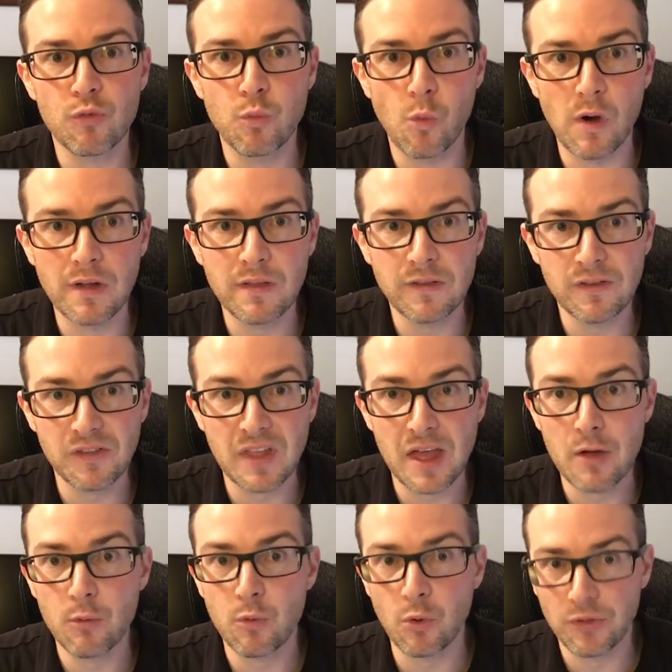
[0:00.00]
ones
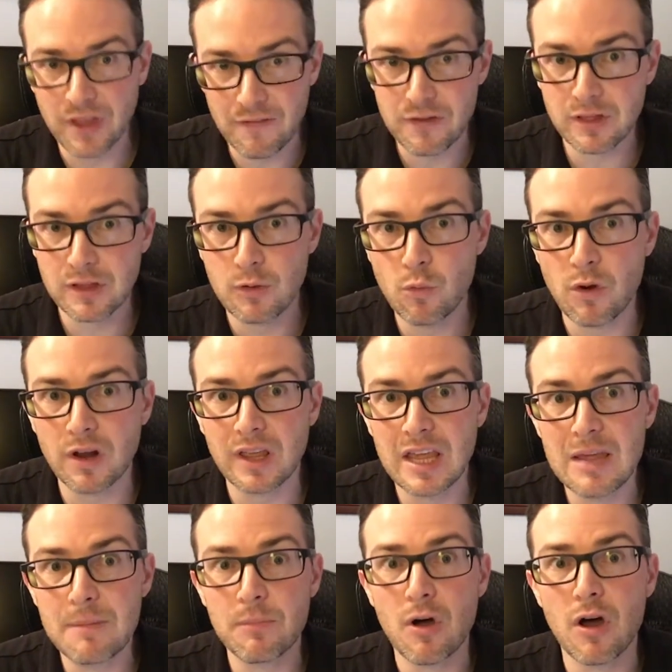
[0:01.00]
that we'll definitely want to
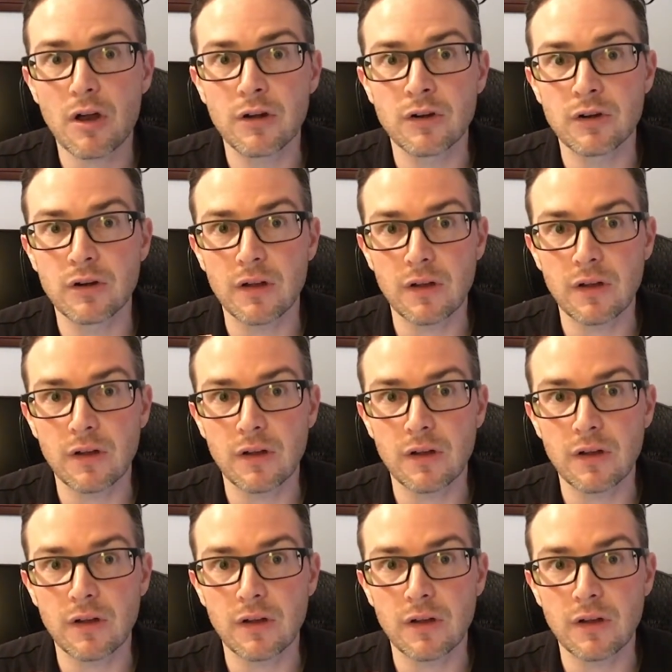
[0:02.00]
keep on